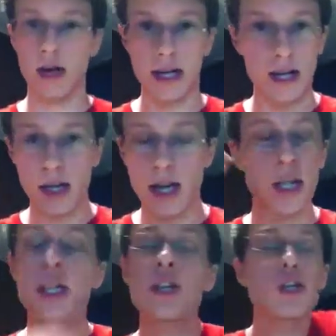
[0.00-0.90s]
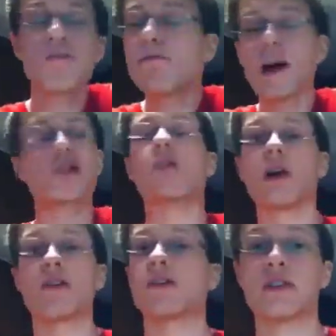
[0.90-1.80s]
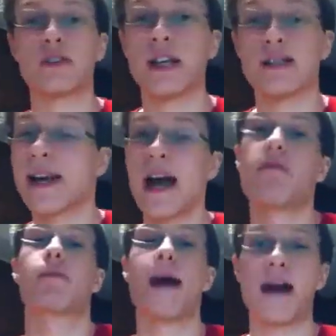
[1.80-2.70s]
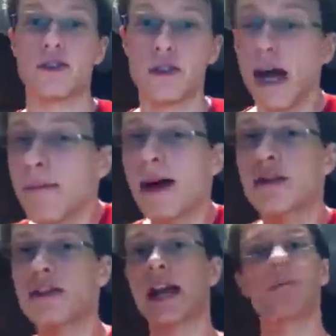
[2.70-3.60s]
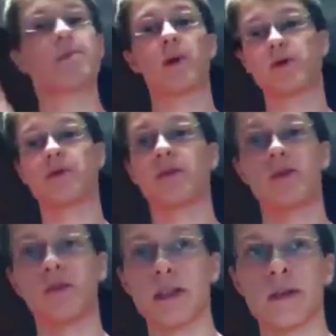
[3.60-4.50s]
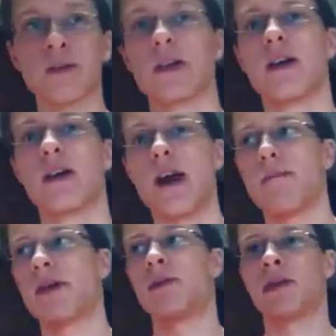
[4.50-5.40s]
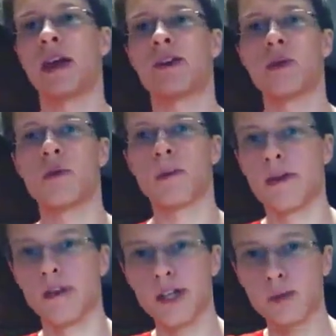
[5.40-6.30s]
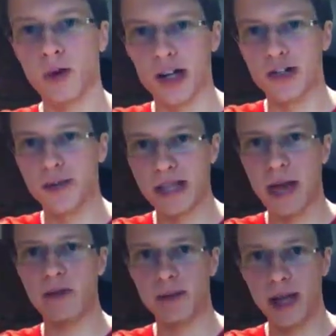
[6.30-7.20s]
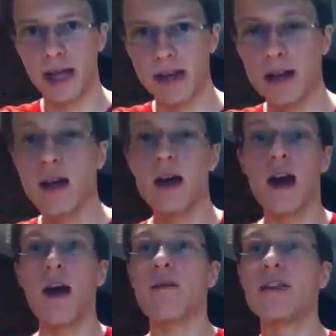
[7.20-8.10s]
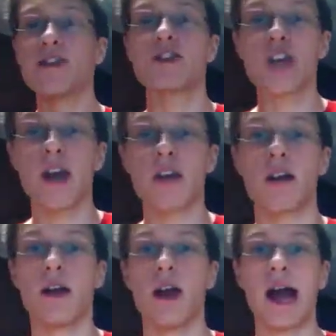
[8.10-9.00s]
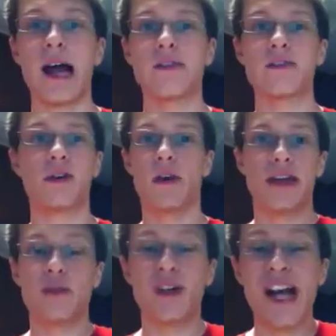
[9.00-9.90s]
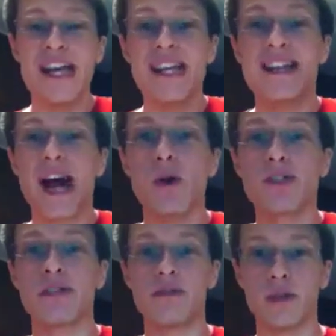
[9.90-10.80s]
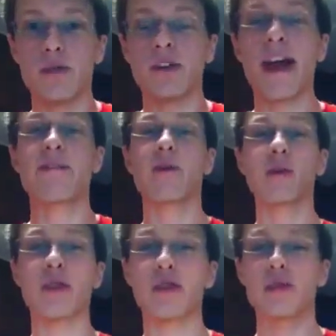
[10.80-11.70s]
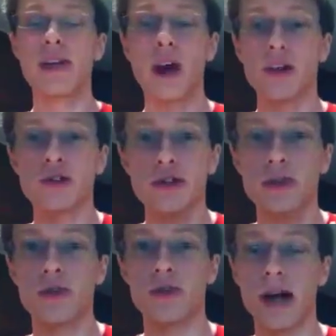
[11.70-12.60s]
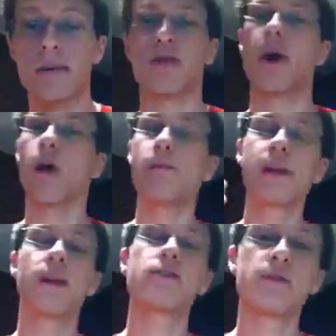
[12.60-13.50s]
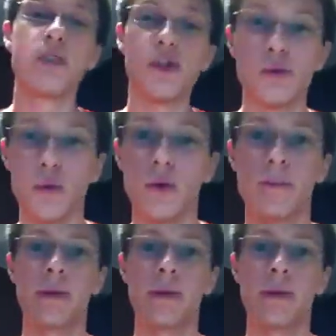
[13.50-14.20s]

a, a much larger success than I ever imagined. I imagined that I'd be posting a few videos and maybe like two of my friends would watch them and that would be it. This channel has, has over eighty thousand views. I have over three hundred subscribers, all because of you.